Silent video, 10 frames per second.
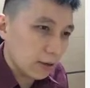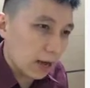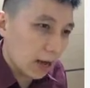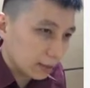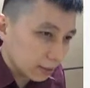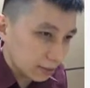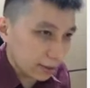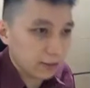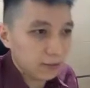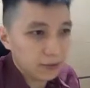other
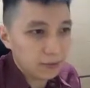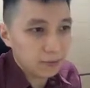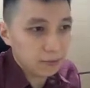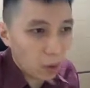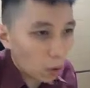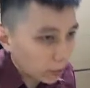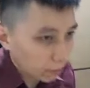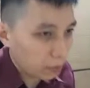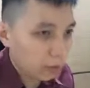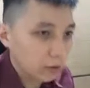than boiling
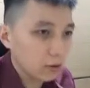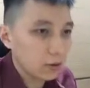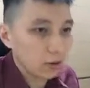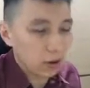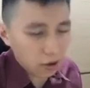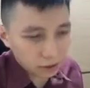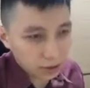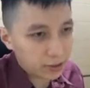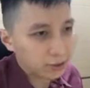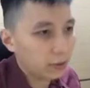point or
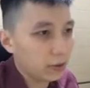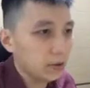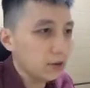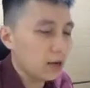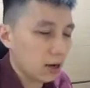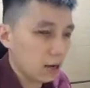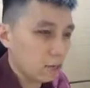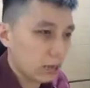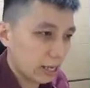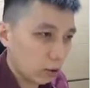condensing point,
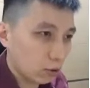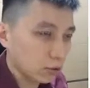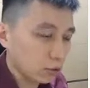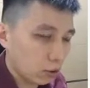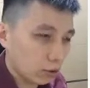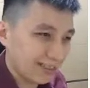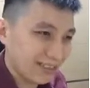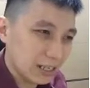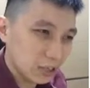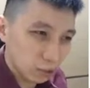we can also call
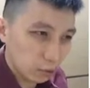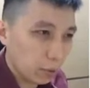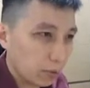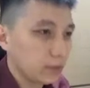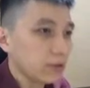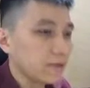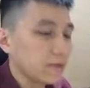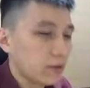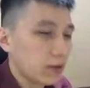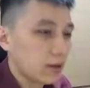these 2 points
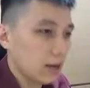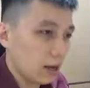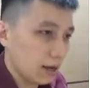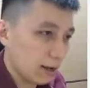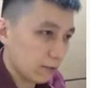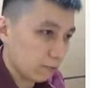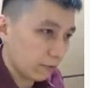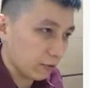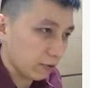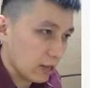with
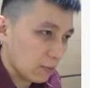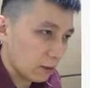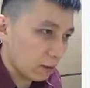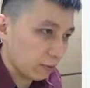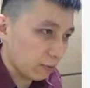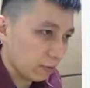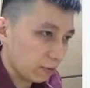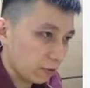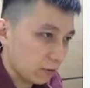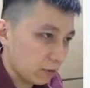the name of
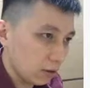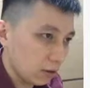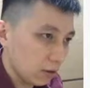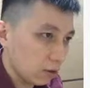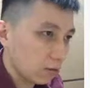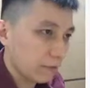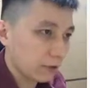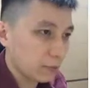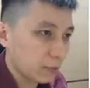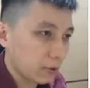lower
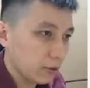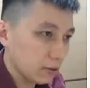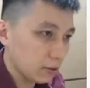fixed point